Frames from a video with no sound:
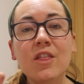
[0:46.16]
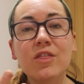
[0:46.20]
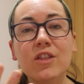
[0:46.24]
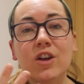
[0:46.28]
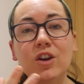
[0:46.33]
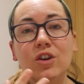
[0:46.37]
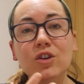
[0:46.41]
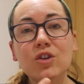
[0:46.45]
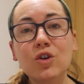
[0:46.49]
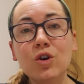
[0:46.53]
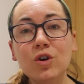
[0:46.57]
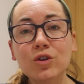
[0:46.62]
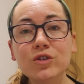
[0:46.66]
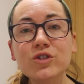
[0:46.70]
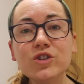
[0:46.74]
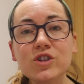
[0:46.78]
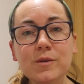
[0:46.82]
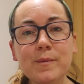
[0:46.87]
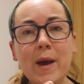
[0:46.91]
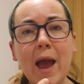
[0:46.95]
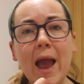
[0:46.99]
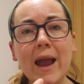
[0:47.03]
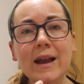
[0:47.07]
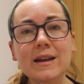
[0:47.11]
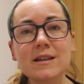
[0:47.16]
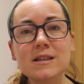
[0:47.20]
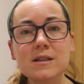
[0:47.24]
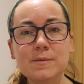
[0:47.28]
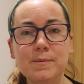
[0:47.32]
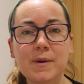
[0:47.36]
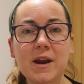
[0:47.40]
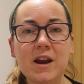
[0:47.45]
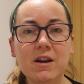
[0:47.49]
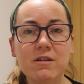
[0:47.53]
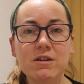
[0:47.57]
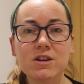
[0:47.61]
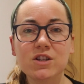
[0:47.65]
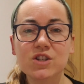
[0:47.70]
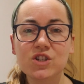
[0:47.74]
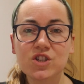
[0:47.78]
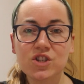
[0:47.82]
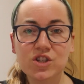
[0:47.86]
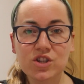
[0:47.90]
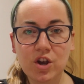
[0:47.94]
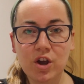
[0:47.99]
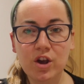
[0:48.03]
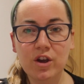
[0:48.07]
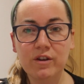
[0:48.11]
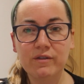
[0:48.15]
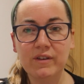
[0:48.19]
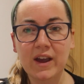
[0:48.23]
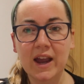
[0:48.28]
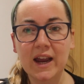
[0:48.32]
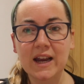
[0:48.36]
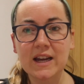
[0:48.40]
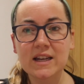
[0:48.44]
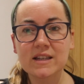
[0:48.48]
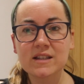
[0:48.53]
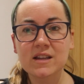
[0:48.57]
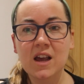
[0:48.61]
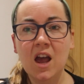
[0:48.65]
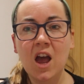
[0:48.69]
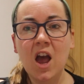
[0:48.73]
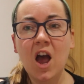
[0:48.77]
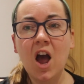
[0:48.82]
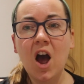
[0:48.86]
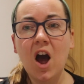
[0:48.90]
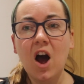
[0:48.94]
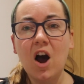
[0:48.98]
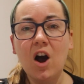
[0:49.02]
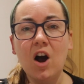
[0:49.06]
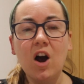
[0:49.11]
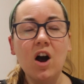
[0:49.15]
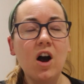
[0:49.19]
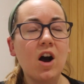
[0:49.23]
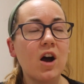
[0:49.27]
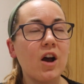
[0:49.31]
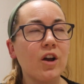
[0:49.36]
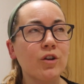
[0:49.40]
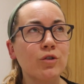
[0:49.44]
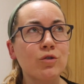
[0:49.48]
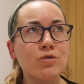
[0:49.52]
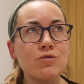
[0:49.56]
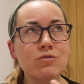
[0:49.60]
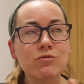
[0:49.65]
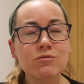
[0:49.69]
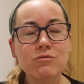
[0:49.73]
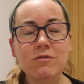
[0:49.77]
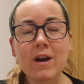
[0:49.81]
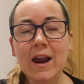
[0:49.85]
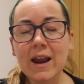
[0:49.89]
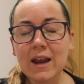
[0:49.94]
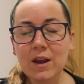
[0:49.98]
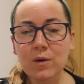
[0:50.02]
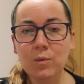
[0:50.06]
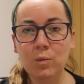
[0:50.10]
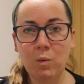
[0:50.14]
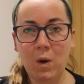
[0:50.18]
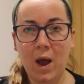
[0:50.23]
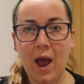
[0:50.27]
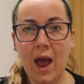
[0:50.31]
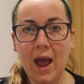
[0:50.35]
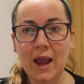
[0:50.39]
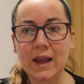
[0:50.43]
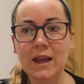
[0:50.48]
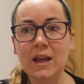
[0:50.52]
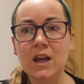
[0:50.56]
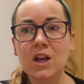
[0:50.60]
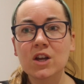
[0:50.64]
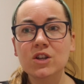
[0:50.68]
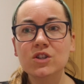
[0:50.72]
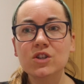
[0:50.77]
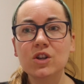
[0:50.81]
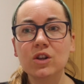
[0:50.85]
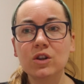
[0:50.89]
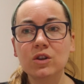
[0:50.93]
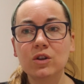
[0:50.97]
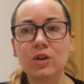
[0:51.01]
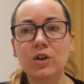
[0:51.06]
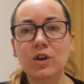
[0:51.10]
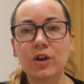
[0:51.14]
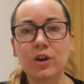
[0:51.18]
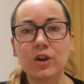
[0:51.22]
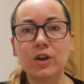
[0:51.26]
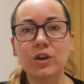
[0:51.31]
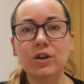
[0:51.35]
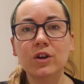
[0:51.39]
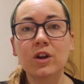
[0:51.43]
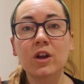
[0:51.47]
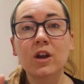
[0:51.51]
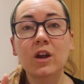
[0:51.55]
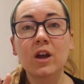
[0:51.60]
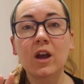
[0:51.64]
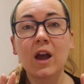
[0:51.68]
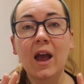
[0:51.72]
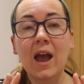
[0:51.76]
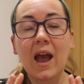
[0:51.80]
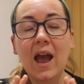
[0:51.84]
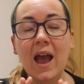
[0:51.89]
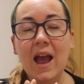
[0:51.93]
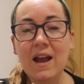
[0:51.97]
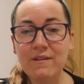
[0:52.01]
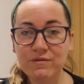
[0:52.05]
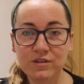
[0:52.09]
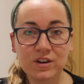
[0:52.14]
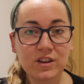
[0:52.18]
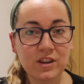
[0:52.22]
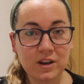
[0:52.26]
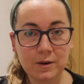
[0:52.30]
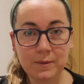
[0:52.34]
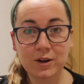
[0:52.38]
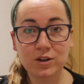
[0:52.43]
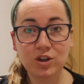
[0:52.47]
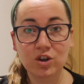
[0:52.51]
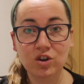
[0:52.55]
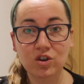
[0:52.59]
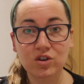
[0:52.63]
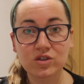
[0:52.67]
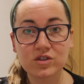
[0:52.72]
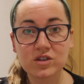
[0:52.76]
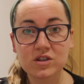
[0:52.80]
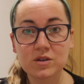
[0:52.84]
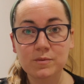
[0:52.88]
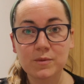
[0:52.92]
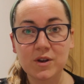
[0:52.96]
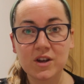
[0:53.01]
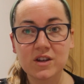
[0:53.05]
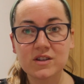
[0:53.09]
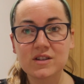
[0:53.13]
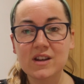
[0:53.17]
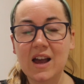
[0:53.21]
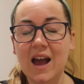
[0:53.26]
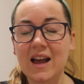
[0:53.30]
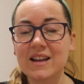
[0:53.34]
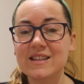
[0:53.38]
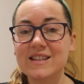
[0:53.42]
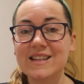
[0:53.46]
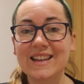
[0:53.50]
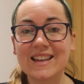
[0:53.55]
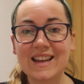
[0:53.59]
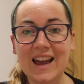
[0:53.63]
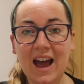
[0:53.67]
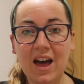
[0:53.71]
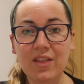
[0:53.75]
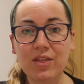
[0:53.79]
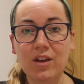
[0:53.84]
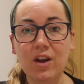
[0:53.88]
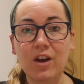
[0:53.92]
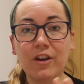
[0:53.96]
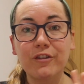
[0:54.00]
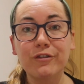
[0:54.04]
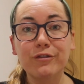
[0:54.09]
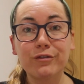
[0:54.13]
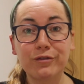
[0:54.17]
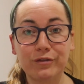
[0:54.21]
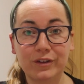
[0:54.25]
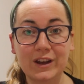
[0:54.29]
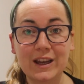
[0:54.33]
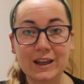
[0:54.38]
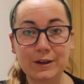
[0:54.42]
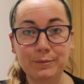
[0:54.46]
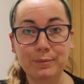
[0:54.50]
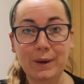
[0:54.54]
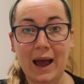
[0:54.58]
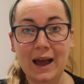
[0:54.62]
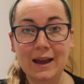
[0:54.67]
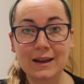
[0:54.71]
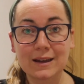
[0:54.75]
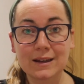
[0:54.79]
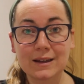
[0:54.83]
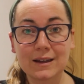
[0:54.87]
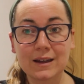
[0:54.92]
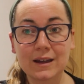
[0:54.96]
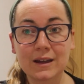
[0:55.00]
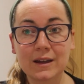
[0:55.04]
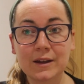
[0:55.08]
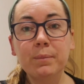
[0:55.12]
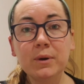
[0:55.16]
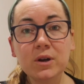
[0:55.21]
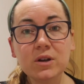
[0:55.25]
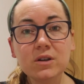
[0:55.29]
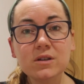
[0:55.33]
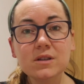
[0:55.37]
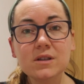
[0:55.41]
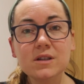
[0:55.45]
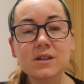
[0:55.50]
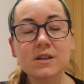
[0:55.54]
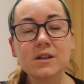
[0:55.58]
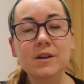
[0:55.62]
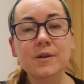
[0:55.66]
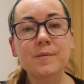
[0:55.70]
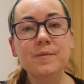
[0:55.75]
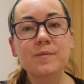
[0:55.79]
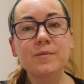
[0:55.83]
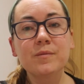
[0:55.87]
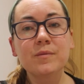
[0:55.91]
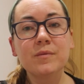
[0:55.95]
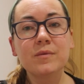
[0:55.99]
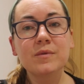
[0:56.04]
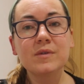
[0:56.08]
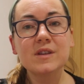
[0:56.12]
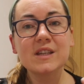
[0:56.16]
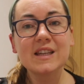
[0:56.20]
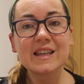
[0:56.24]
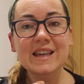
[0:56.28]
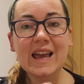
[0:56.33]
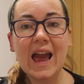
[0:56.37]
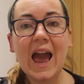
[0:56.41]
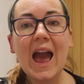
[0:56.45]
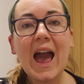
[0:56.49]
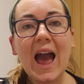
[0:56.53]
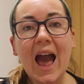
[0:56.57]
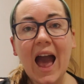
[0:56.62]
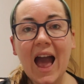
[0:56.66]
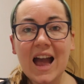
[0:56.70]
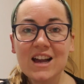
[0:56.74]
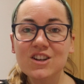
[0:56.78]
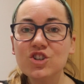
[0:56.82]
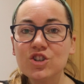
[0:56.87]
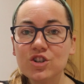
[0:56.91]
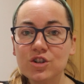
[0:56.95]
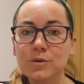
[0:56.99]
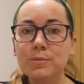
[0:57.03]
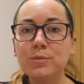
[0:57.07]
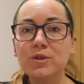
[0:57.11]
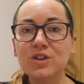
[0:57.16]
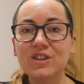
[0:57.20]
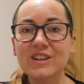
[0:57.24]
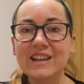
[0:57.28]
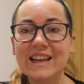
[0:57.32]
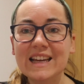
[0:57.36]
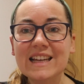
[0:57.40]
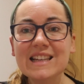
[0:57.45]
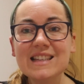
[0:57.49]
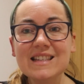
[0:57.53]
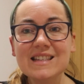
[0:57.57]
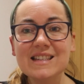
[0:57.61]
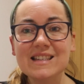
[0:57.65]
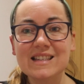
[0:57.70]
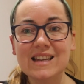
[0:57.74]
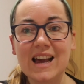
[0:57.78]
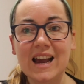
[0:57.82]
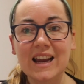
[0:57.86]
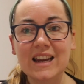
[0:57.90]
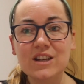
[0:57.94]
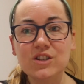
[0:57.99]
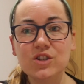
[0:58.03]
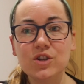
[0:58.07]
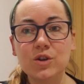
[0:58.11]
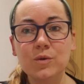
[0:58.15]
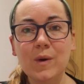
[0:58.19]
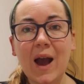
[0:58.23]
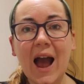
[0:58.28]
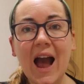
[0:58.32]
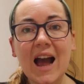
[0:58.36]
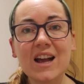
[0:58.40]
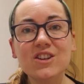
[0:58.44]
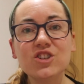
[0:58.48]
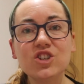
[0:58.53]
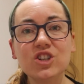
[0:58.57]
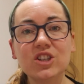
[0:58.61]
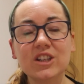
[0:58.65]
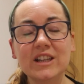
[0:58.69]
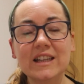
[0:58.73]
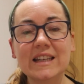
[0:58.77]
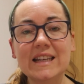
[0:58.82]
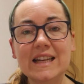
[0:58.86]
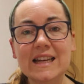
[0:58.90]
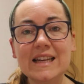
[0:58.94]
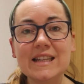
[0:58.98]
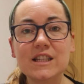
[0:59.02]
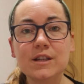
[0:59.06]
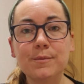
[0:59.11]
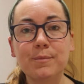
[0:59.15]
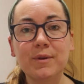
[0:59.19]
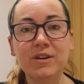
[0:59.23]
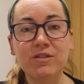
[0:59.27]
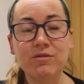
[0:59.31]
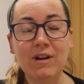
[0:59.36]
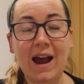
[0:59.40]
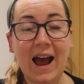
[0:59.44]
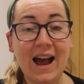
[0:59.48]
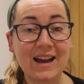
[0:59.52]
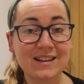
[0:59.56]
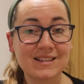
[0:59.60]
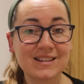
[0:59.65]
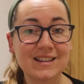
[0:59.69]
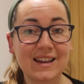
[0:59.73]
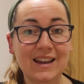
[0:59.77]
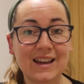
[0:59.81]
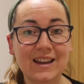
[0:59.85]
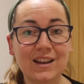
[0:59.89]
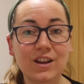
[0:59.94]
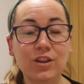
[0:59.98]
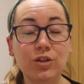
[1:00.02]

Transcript: that customer experience surveys are a great way to learn everything about your customers and to gather feedback. But to get actionable insights, you actually need to be asking